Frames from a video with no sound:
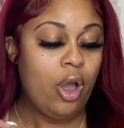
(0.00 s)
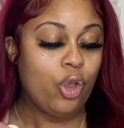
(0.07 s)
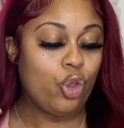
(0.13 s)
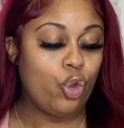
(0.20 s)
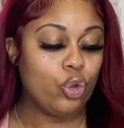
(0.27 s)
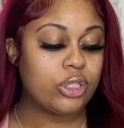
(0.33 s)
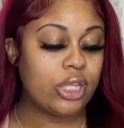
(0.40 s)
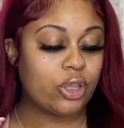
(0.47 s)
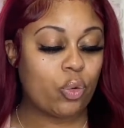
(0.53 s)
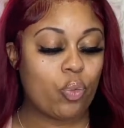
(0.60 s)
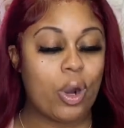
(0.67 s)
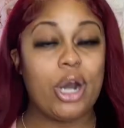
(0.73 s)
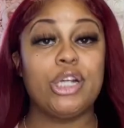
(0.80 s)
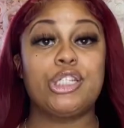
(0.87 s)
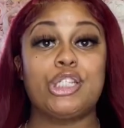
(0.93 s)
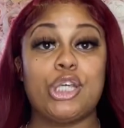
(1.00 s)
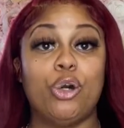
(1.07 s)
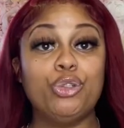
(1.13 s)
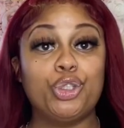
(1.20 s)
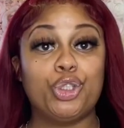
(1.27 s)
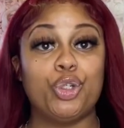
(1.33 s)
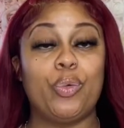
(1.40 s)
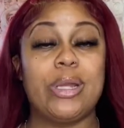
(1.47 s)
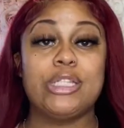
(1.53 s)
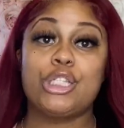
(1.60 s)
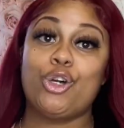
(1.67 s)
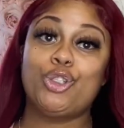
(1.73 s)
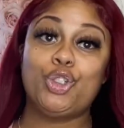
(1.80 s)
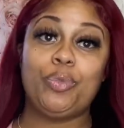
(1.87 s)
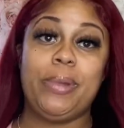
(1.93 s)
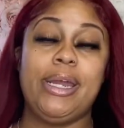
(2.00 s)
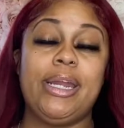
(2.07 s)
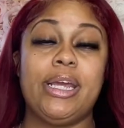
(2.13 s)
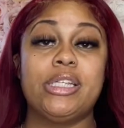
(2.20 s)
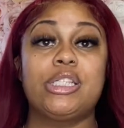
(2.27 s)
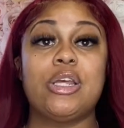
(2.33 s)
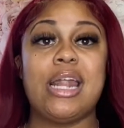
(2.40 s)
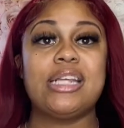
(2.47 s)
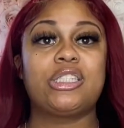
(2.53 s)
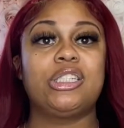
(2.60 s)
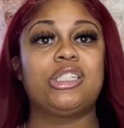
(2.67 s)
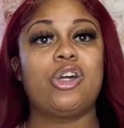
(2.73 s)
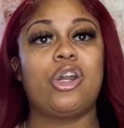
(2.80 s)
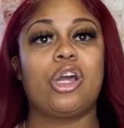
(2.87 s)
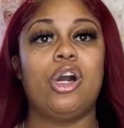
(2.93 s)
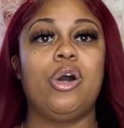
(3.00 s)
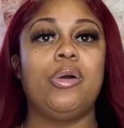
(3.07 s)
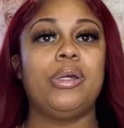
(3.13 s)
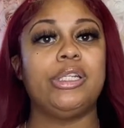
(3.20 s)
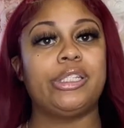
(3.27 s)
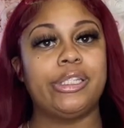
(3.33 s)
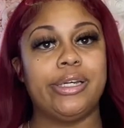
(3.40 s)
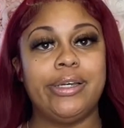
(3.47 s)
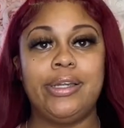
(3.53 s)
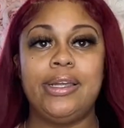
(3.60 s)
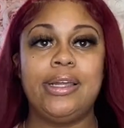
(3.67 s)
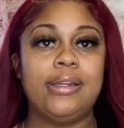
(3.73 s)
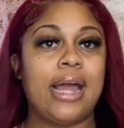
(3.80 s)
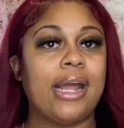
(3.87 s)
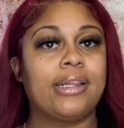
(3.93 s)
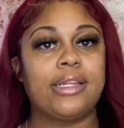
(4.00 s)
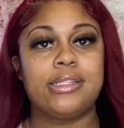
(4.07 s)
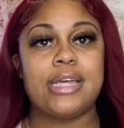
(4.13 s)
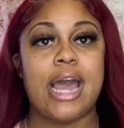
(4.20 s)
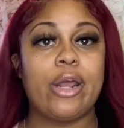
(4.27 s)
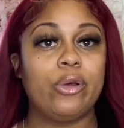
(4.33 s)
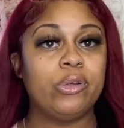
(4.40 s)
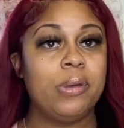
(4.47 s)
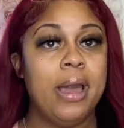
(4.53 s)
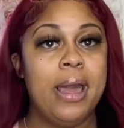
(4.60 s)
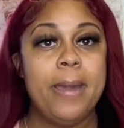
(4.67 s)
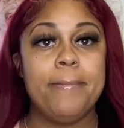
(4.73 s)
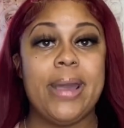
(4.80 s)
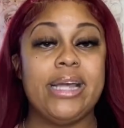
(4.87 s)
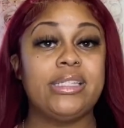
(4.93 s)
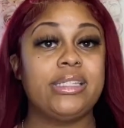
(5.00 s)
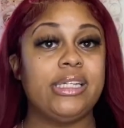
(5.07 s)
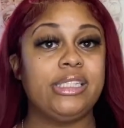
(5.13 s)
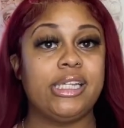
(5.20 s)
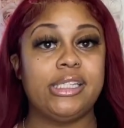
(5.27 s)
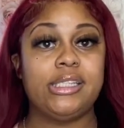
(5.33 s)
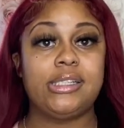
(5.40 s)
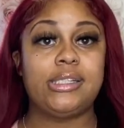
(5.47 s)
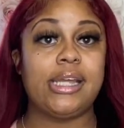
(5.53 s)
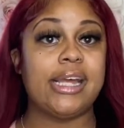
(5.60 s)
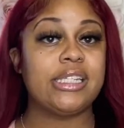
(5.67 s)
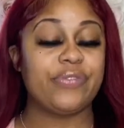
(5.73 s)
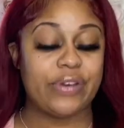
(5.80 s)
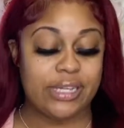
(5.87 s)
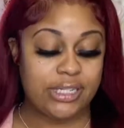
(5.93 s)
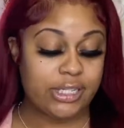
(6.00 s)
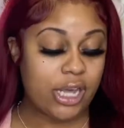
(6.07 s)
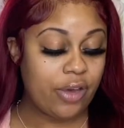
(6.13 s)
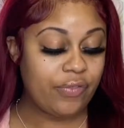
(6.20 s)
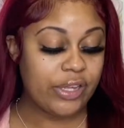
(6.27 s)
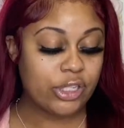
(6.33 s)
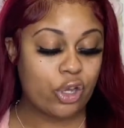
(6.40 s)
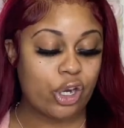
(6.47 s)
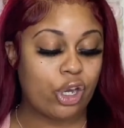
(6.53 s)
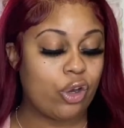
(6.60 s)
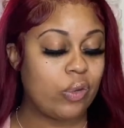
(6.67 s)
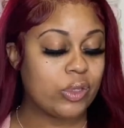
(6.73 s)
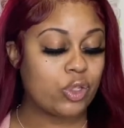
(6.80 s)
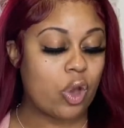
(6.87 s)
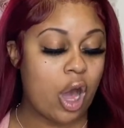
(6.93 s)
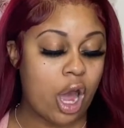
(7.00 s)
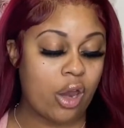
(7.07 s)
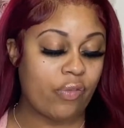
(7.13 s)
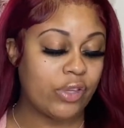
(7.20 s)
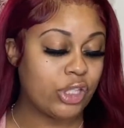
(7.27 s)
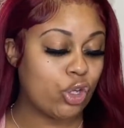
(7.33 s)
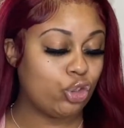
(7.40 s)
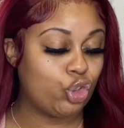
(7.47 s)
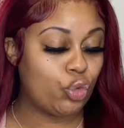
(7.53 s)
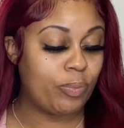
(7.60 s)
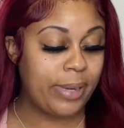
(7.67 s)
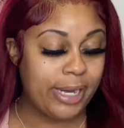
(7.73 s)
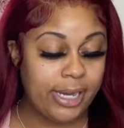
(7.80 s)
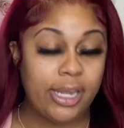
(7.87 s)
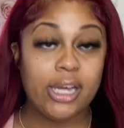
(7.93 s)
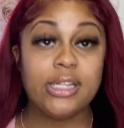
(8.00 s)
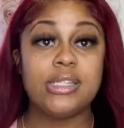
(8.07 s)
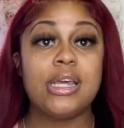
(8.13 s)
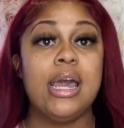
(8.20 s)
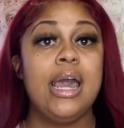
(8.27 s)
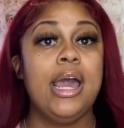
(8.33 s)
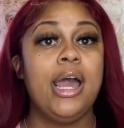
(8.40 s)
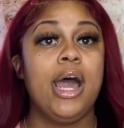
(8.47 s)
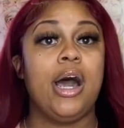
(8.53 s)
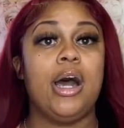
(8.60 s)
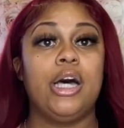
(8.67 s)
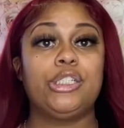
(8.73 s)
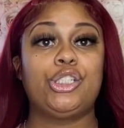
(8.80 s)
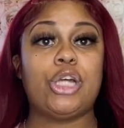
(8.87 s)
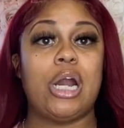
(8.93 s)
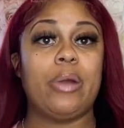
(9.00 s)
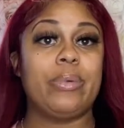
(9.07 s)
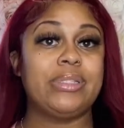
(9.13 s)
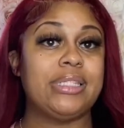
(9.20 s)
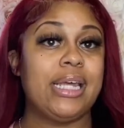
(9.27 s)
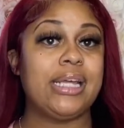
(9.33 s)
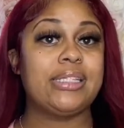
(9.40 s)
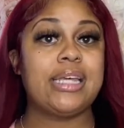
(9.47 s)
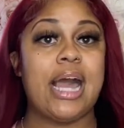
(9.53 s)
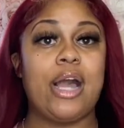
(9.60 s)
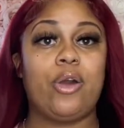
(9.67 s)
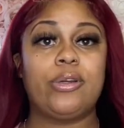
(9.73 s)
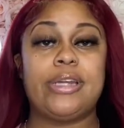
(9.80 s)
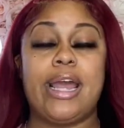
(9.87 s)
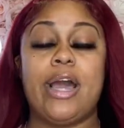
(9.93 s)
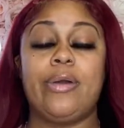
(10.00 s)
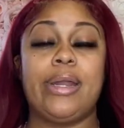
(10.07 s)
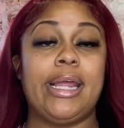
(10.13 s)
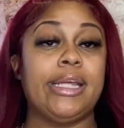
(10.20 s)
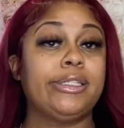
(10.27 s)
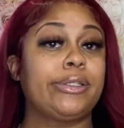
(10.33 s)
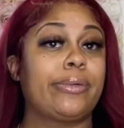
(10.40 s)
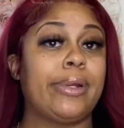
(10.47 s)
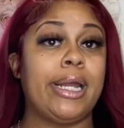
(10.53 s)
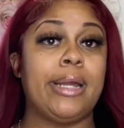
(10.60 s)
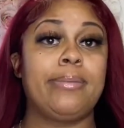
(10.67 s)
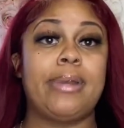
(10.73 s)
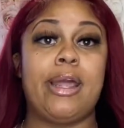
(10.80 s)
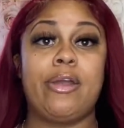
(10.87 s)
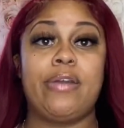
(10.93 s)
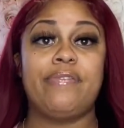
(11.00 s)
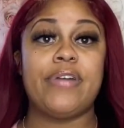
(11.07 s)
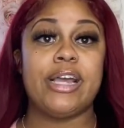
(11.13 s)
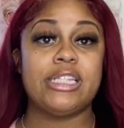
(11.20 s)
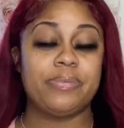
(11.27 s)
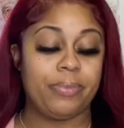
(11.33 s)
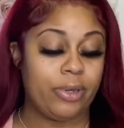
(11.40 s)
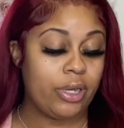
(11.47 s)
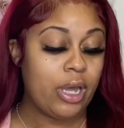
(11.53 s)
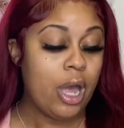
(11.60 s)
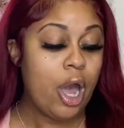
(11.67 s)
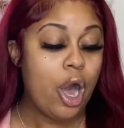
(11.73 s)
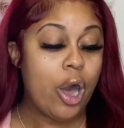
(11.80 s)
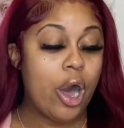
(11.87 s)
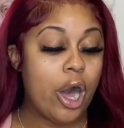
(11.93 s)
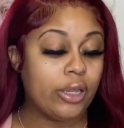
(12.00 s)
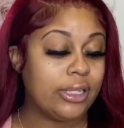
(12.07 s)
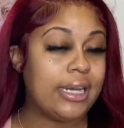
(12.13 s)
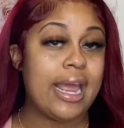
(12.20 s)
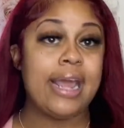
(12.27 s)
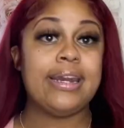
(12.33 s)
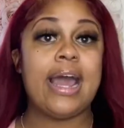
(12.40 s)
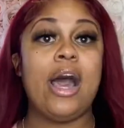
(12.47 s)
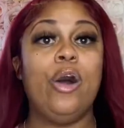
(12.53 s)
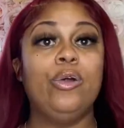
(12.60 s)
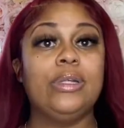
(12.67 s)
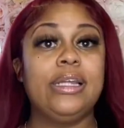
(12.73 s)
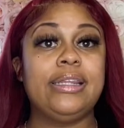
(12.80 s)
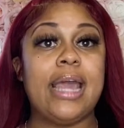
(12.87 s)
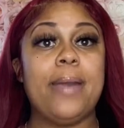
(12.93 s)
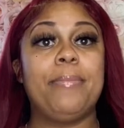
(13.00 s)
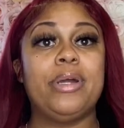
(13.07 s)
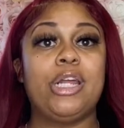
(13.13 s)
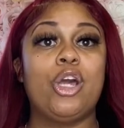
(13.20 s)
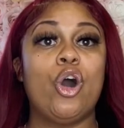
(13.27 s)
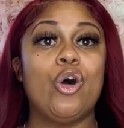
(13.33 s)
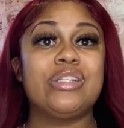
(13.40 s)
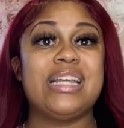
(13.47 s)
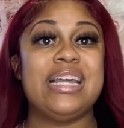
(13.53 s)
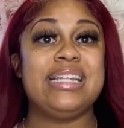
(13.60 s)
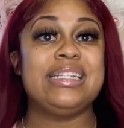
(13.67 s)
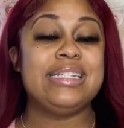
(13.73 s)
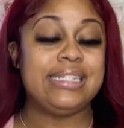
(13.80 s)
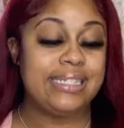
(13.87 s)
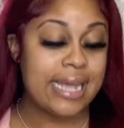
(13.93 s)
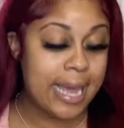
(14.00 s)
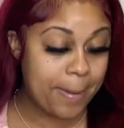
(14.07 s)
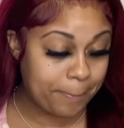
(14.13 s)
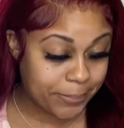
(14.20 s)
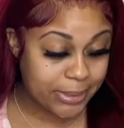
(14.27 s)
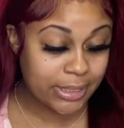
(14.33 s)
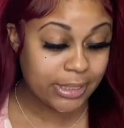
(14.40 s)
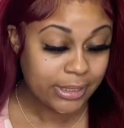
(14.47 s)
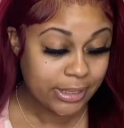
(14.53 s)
using the word social in social media. So that's just going to go into, like, the title basically just stands for itself. It's going to go into all of the social medias, starting with TikTok, down to Instagram, down to Facebook, all of that. Not only that, but it goes in depth